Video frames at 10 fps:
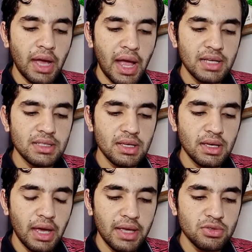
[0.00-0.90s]
X
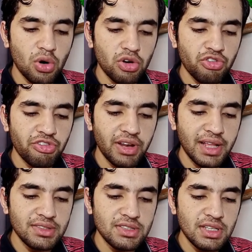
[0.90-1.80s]
has got
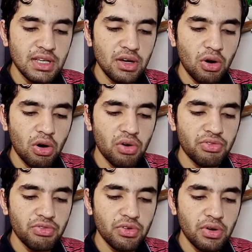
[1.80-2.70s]
valency
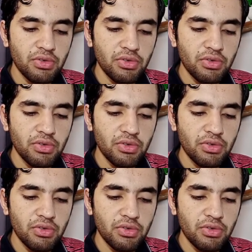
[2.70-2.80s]
of